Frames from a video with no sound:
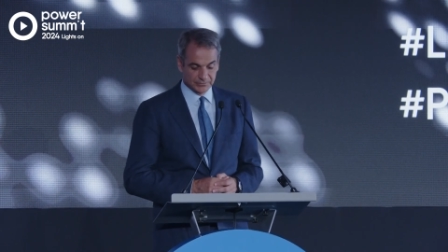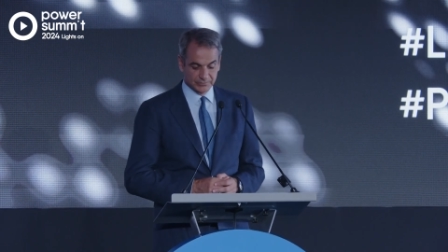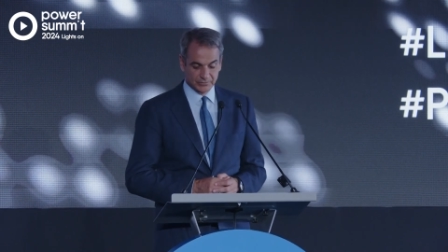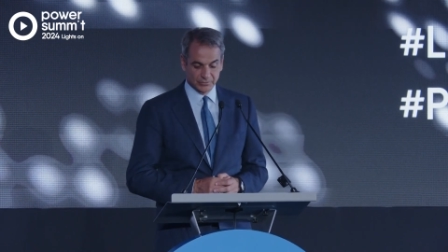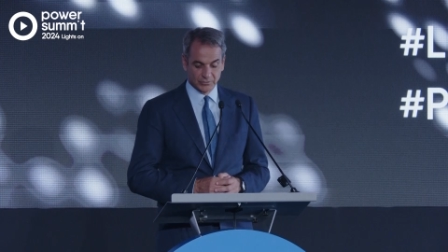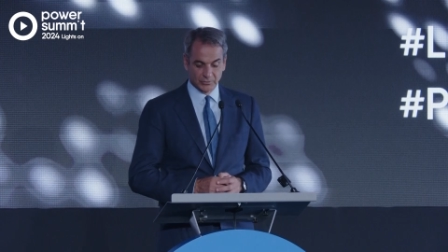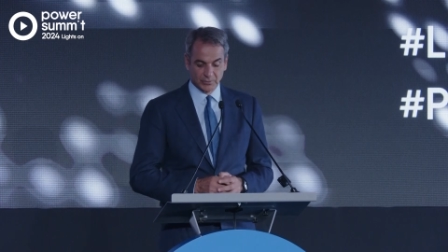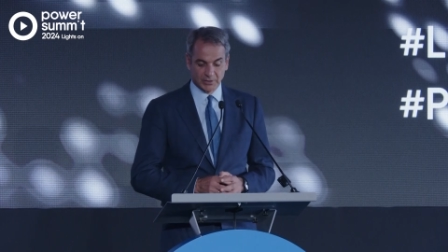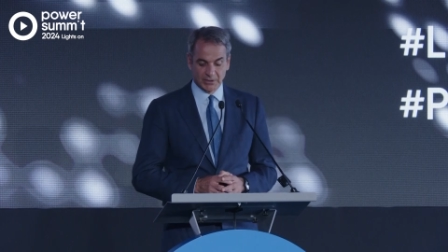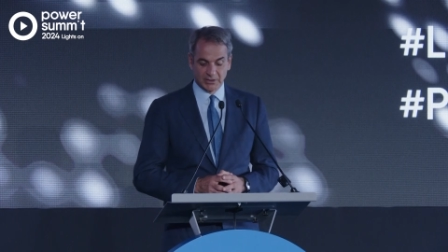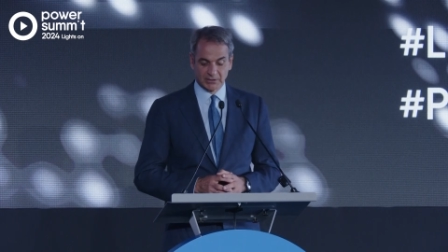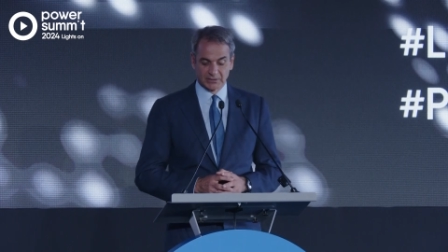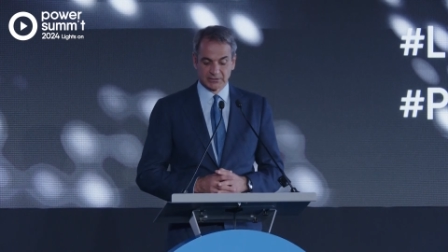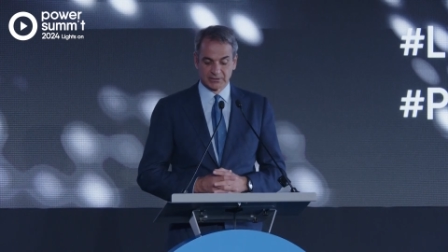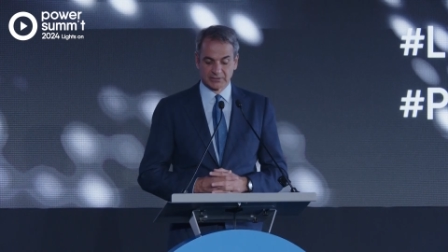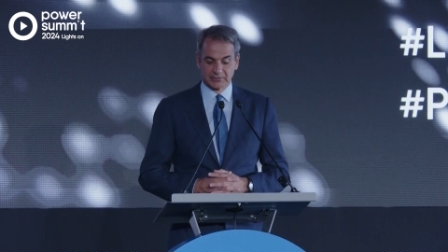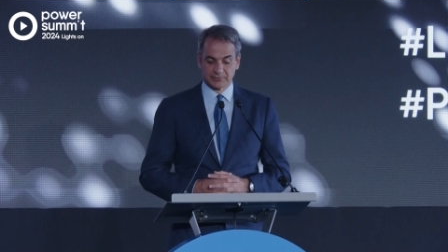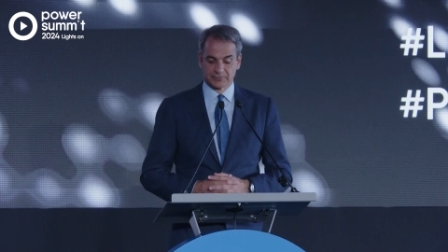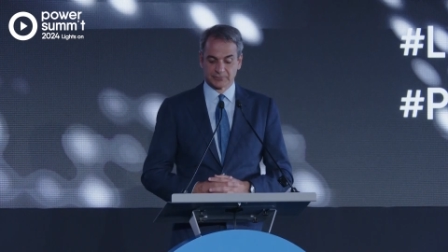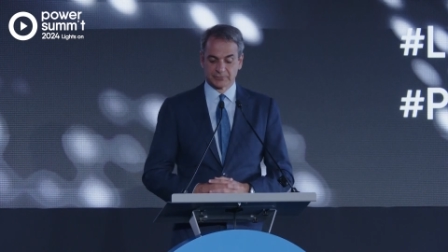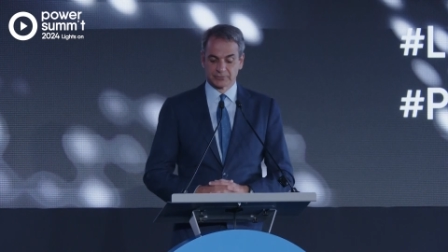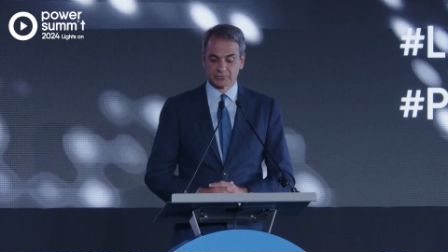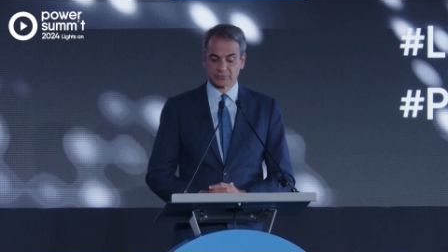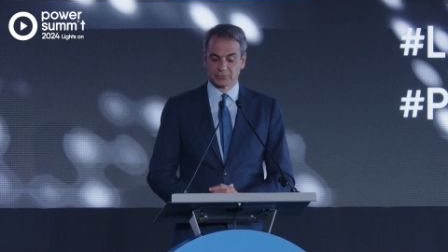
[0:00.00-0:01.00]

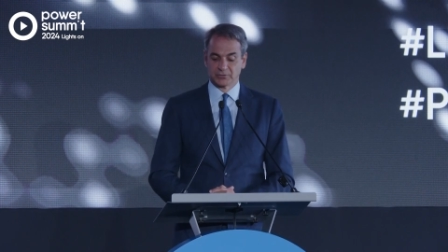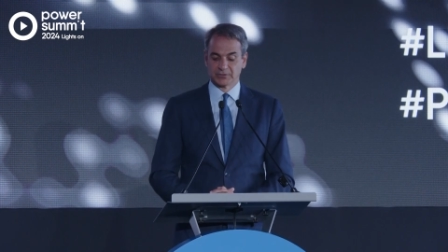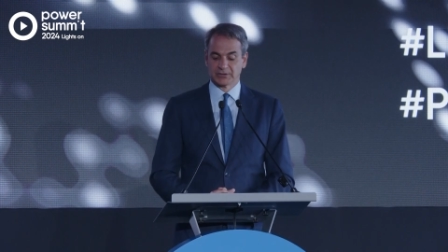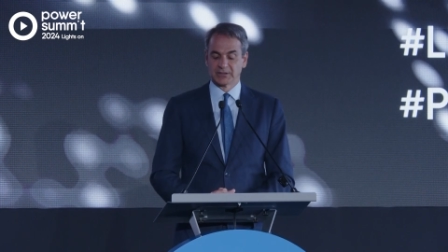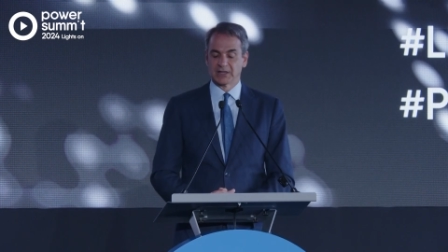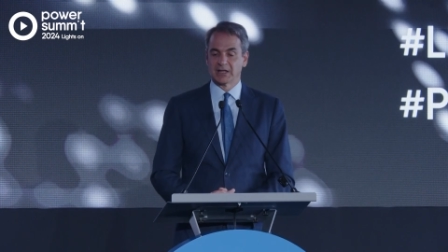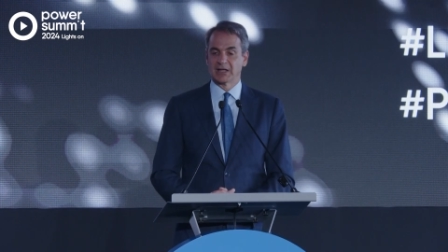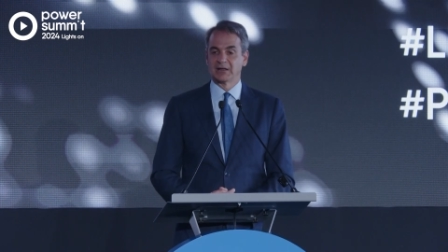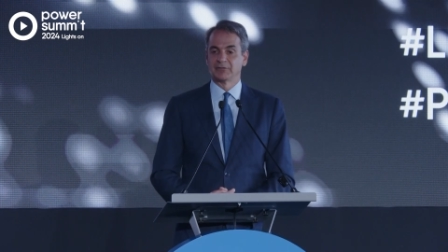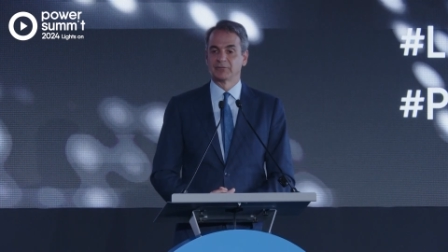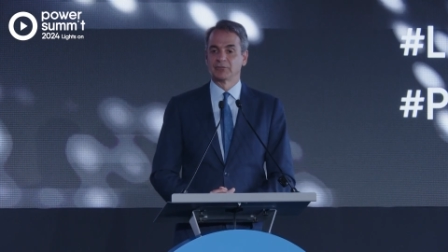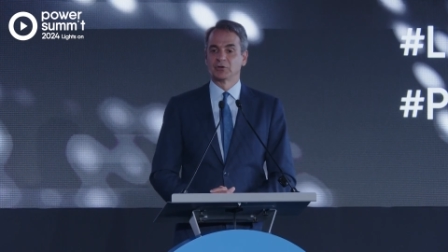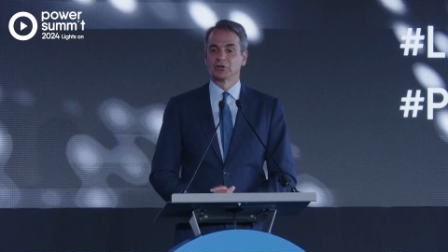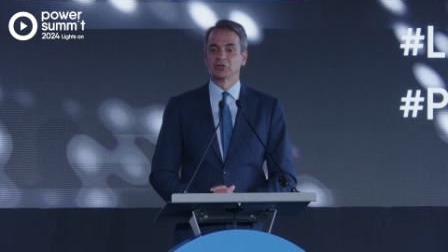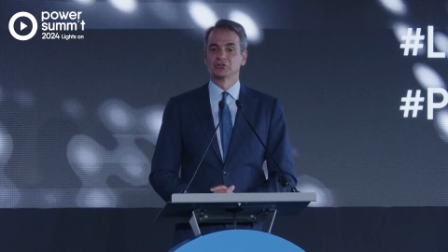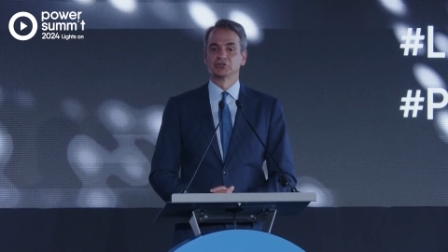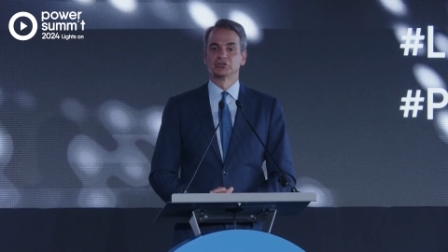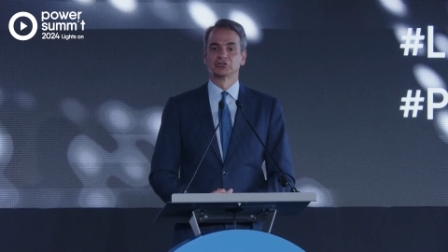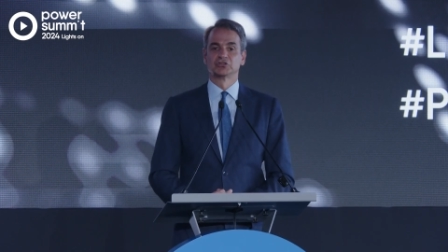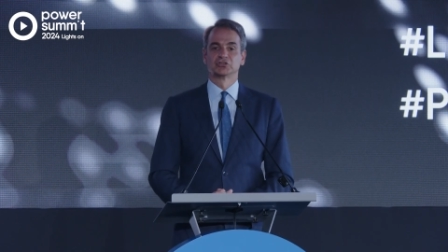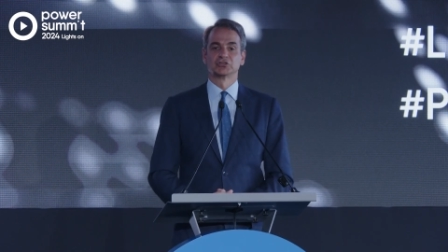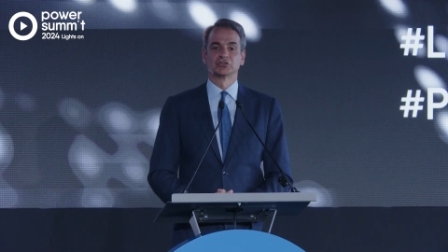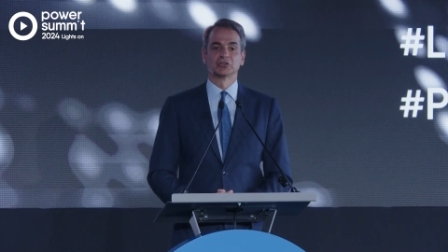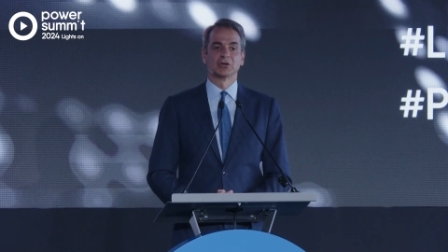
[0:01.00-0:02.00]
relative to the
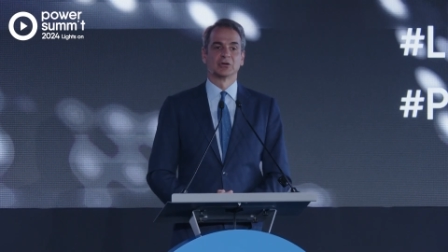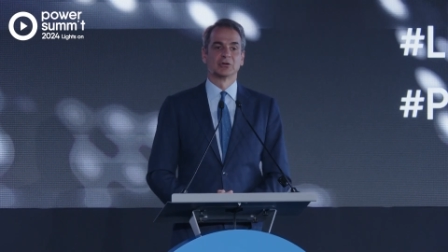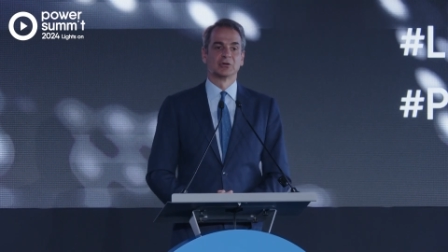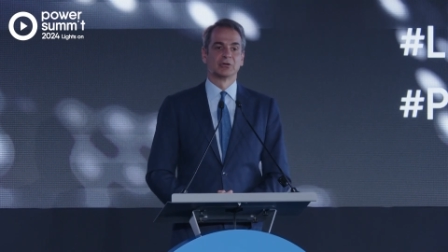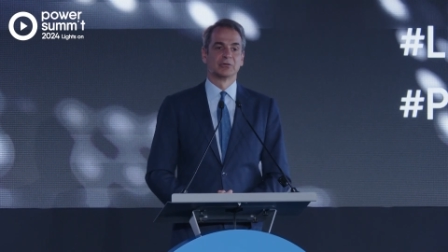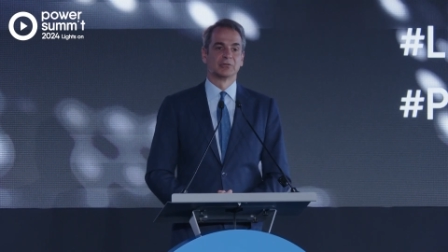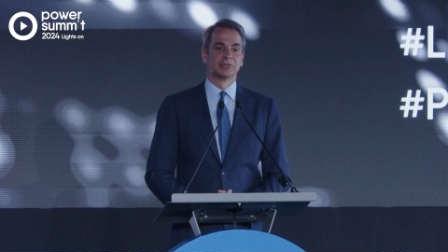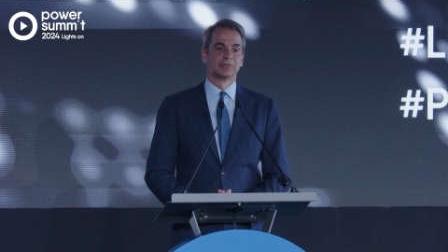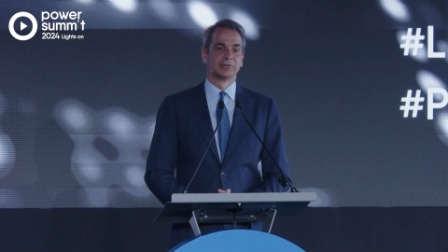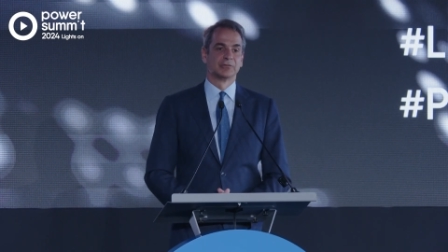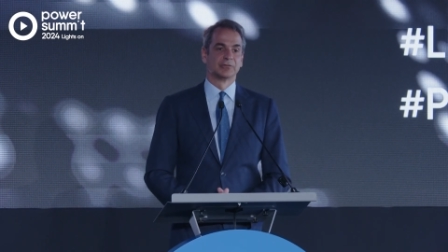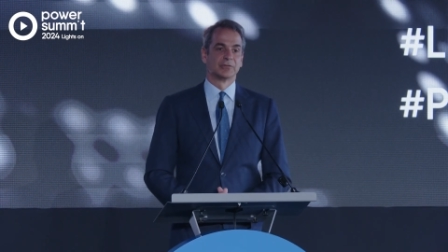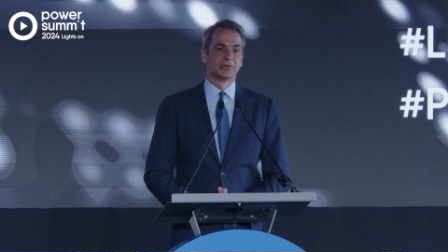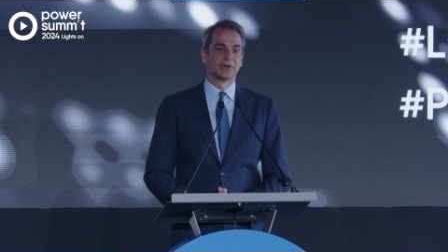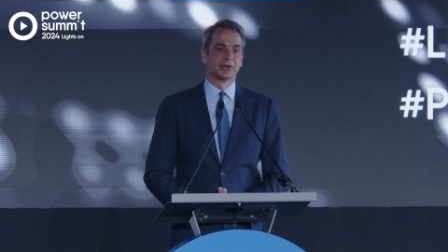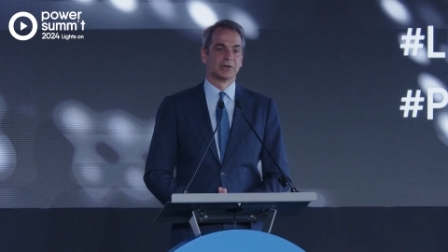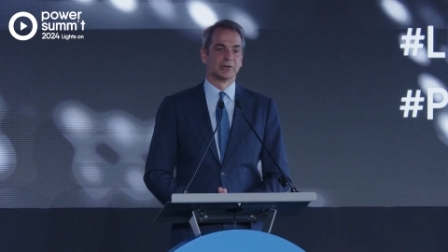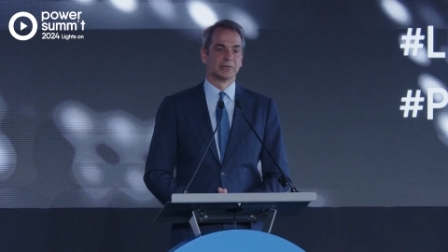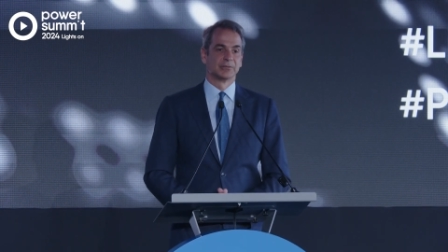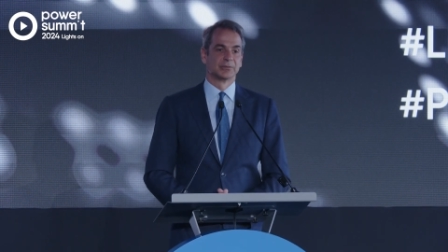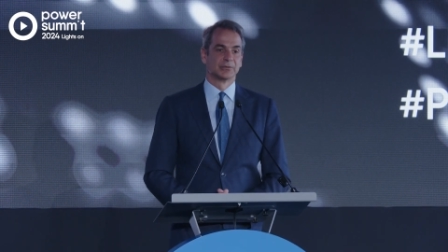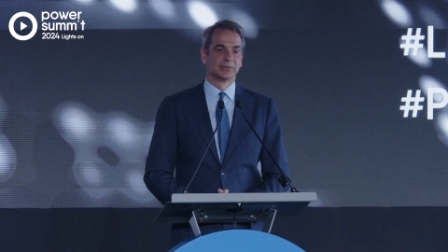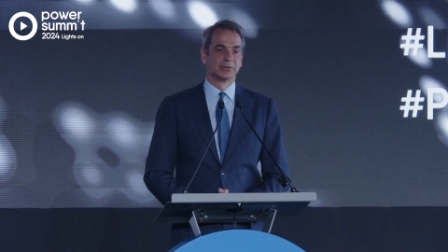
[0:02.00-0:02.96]
average of